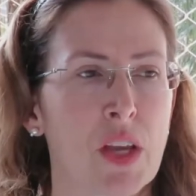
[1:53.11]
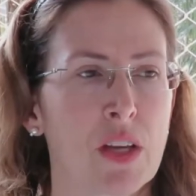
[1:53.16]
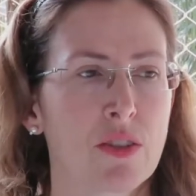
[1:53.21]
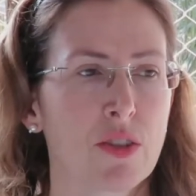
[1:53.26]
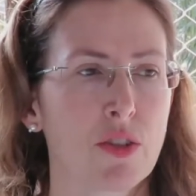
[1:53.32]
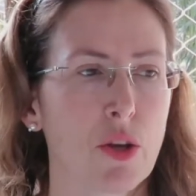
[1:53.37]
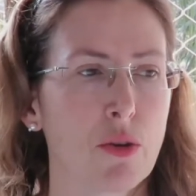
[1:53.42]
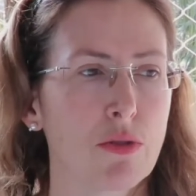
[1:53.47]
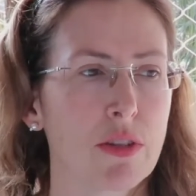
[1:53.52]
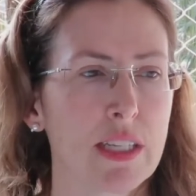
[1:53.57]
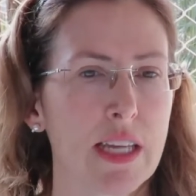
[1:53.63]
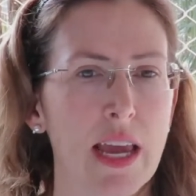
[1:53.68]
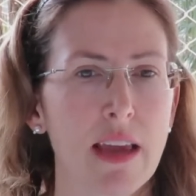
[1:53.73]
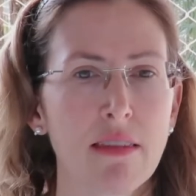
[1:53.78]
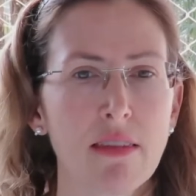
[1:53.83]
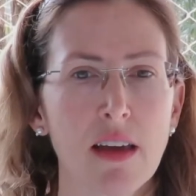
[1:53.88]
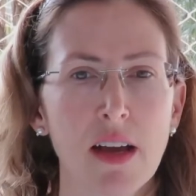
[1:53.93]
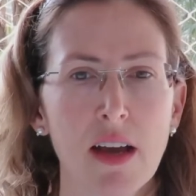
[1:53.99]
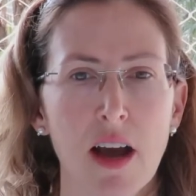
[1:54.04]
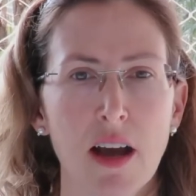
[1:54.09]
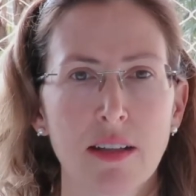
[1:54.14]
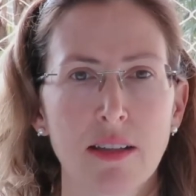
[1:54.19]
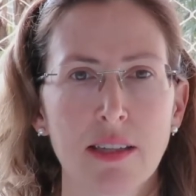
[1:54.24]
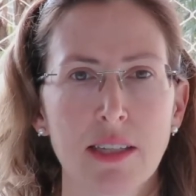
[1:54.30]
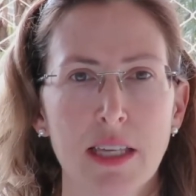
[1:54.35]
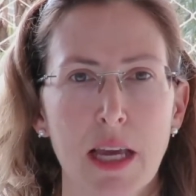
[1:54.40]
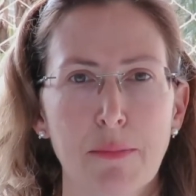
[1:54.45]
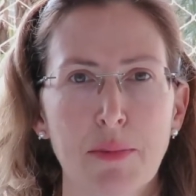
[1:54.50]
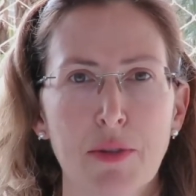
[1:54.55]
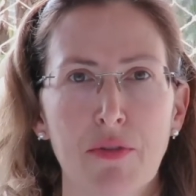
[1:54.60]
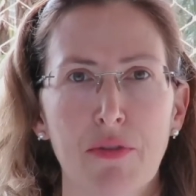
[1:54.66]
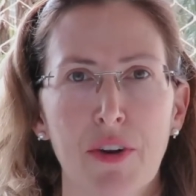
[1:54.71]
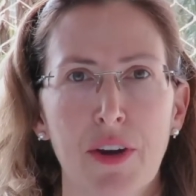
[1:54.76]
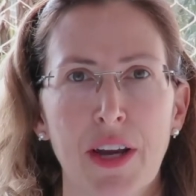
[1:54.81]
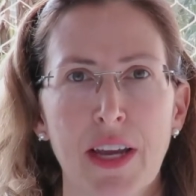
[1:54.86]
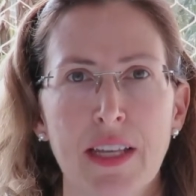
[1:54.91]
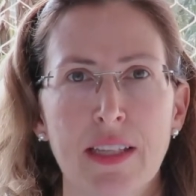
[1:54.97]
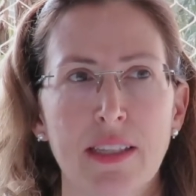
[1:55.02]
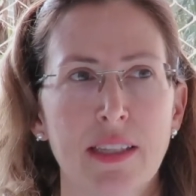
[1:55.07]
So take the concept, for
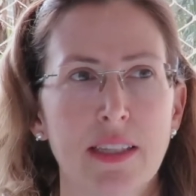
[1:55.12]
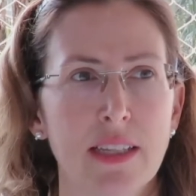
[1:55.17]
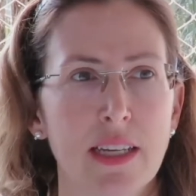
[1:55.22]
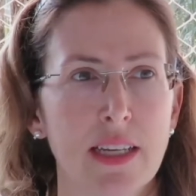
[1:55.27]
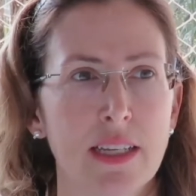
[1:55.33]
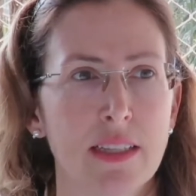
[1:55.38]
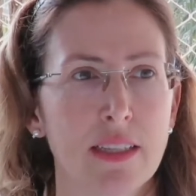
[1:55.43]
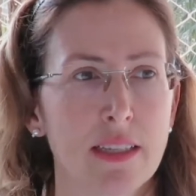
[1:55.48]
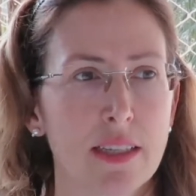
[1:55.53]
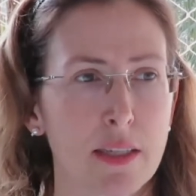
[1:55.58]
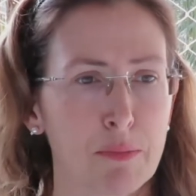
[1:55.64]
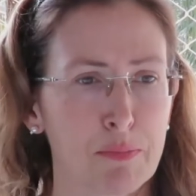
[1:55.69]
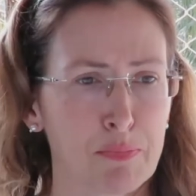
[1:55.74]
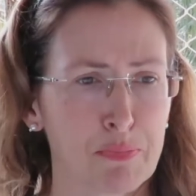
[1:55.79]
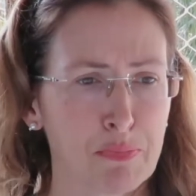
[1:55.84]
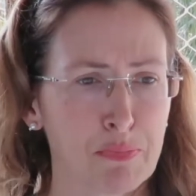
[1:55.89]
instance,